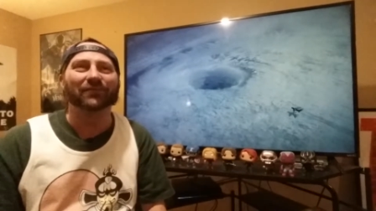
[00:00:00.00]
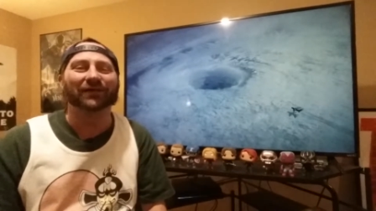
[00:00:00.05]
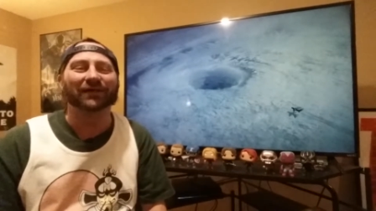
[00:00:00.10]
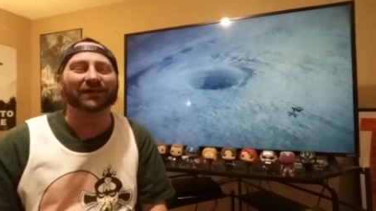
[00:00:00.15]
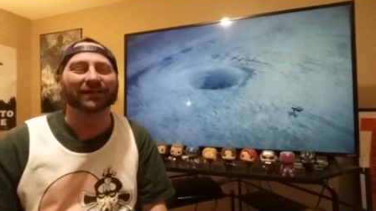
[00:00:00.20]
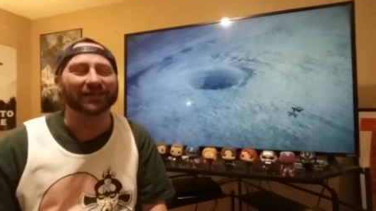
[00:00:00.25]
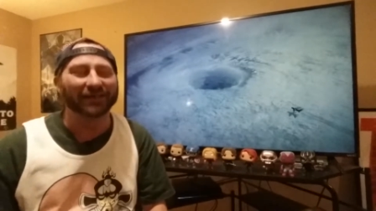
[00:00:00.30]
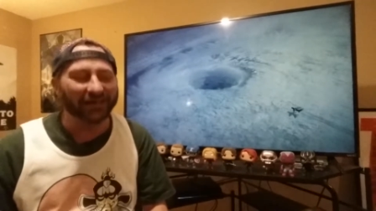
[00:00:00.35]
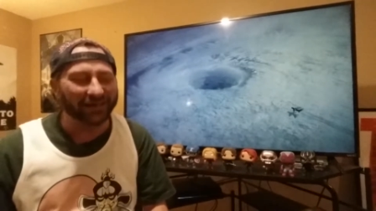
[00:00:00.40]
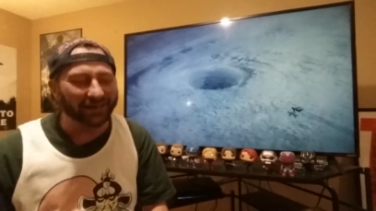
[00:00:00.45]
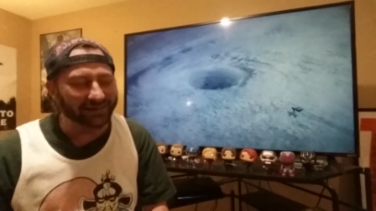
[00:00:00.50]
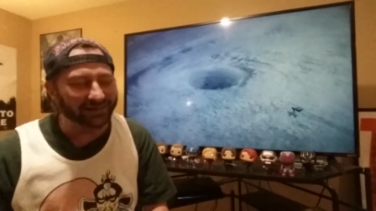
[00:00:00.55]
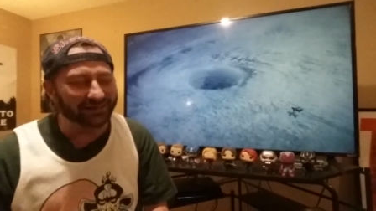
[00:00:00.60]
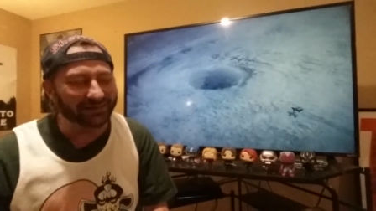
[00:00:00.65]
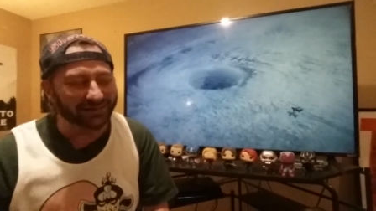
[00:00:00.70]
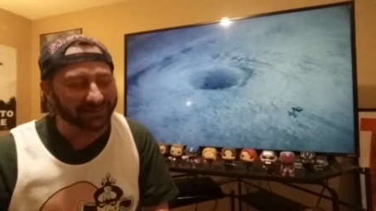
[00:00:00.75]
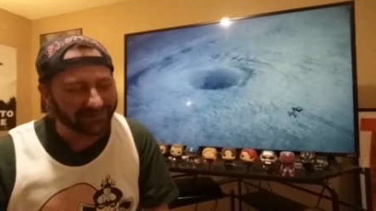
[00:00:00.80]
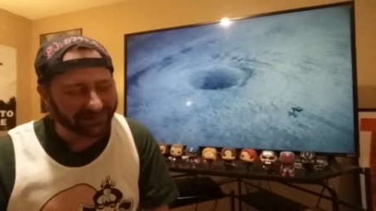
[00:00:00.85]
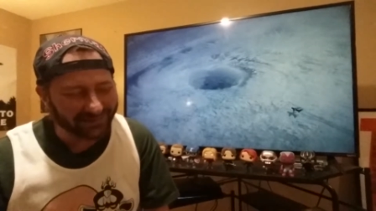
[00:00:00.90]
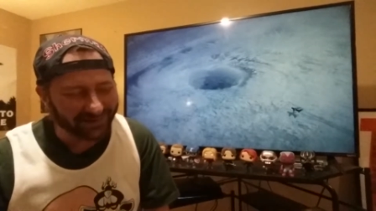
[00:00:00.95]
And again,
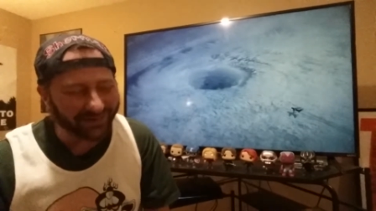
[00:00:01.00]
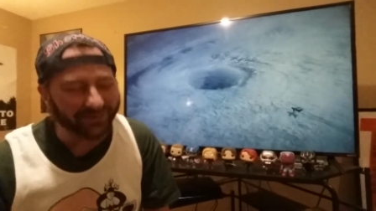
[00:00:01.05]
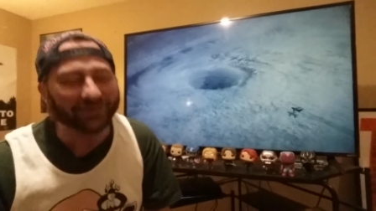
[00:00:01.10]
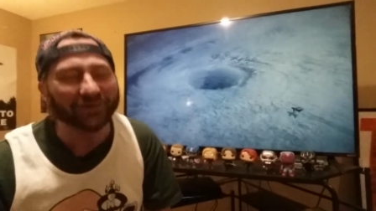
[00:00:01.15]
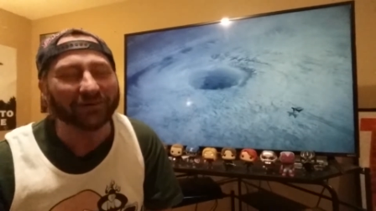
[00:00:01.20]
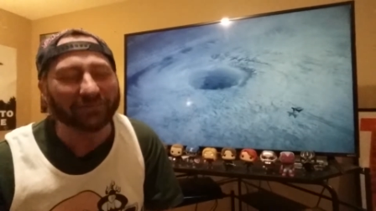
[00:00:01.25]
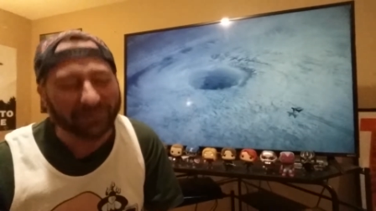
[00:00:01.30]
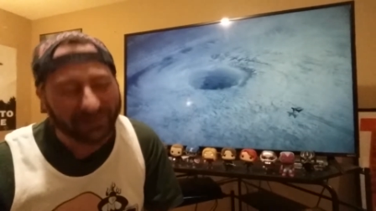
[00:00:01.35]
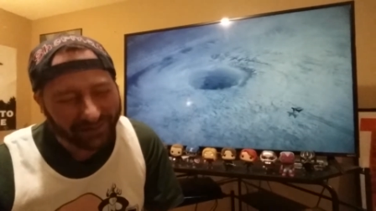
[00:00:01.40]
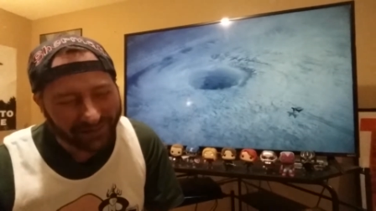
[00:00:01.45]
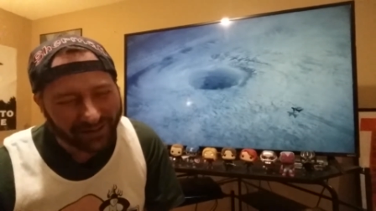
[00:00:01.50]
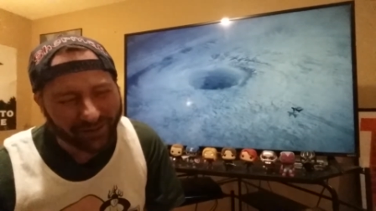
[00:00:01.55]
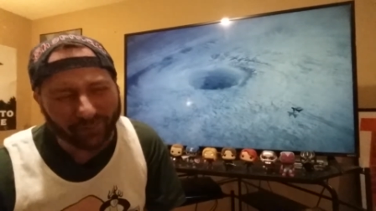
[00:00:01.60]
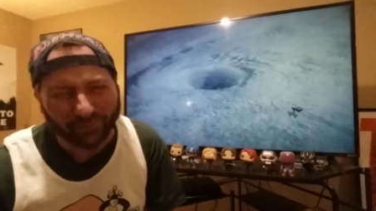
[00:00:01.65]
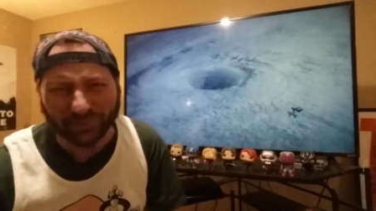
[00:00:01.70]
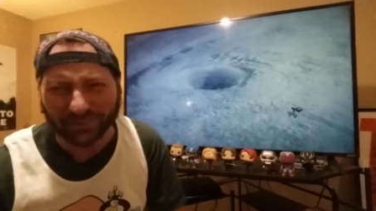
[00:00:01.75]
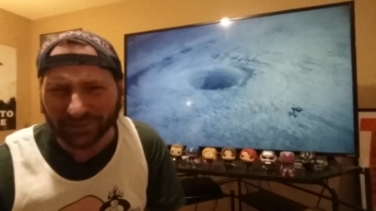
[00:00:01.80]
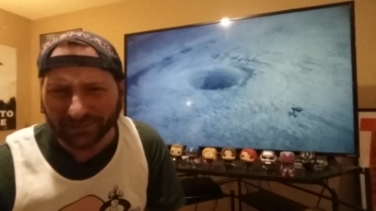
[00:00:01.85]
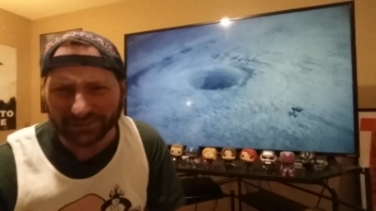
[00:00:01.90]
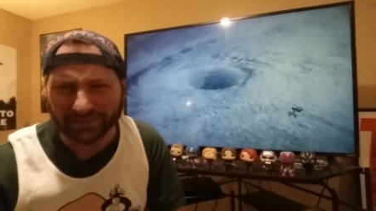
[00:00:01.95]
it's just tearing me
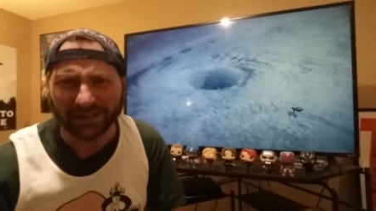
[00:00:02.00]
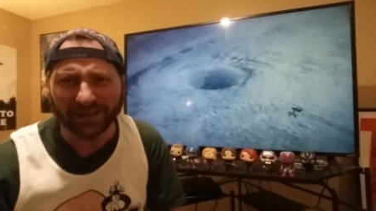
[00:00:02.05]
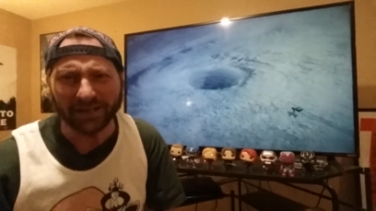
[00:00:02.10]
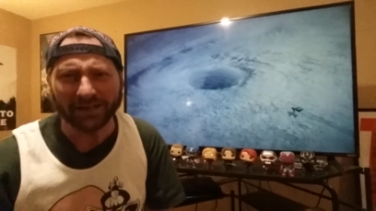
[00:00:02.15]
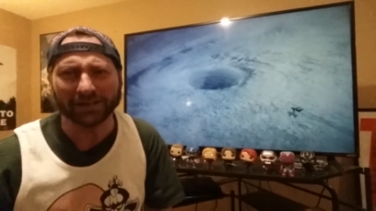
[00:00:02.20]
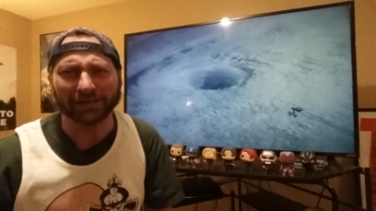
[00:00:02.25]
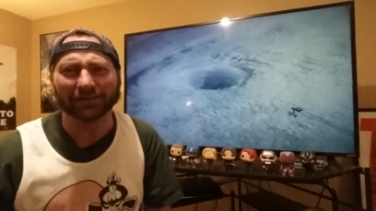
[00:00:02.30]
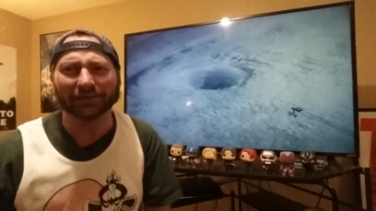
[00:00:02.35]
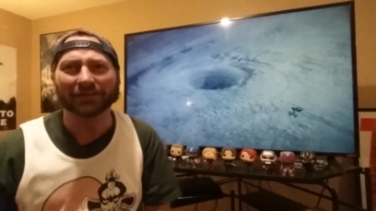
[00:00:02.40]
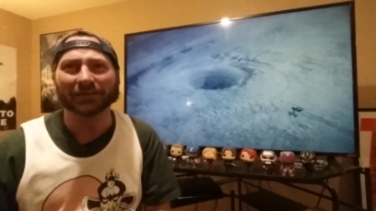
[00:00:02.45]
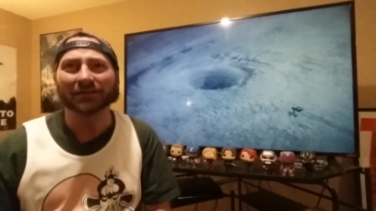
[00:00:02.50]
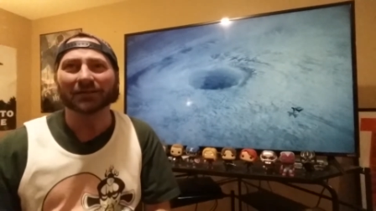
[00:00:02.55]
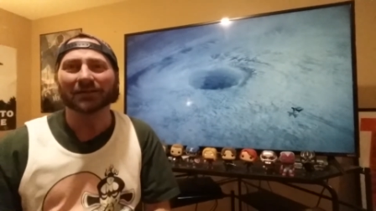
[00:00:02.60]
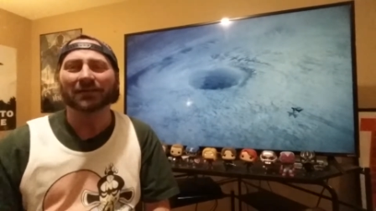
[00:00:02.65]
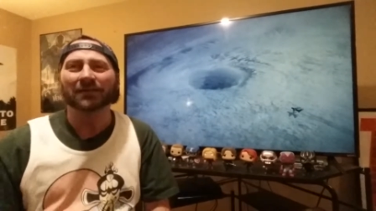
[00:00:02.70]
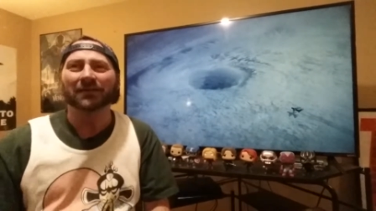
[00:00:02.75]
up inside